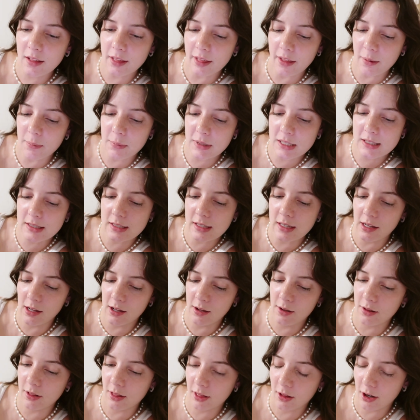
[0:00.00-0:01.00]
Let me see
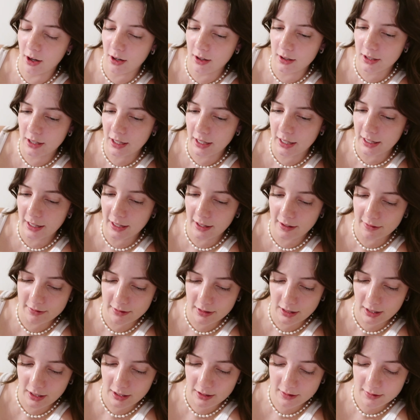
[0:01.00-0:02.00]
how long I have
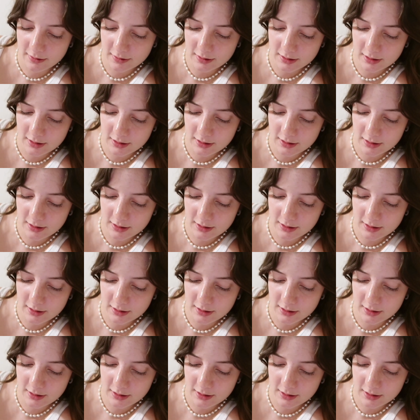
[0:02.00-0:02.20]
left.